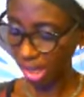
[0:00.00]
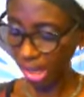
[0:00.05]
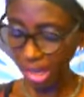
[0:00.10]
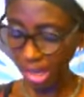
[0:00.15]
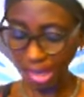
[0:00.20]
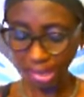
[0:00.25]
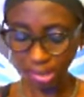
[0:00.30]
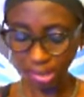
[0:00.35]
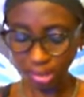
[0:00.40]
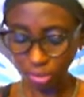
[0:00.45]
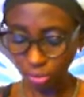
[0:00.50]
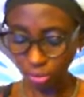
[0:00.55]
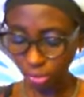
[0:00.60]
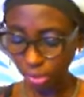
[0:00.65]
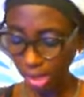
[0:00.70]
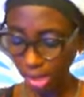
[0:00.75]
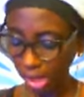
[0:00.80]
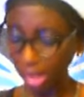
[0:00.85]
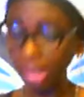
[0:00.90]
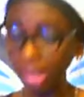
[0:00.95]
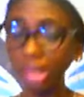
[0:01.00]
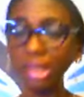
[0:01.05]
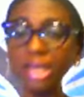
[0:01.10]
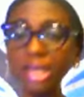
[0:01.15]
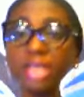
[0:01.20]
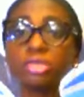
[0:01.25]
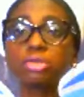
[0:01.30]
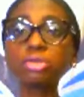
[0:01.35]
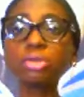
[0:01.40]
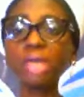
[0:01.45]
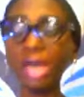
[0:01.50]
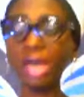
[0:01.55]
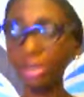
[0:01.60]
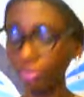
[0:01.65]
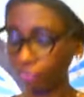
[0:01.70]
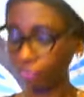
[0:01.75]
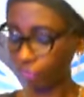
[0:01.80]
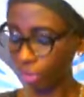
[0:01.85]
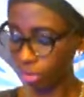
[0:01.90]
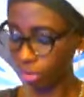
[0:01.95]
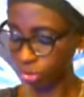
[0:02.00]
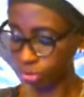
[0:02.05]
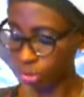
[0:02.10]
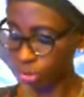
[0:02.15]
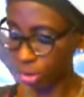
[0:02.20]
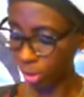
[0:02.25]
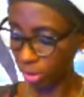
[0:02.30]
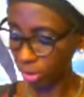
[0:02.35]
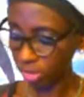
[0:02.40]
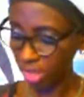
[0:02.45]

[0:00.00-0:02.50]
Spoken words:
Hallelujah. Let's look at the first one,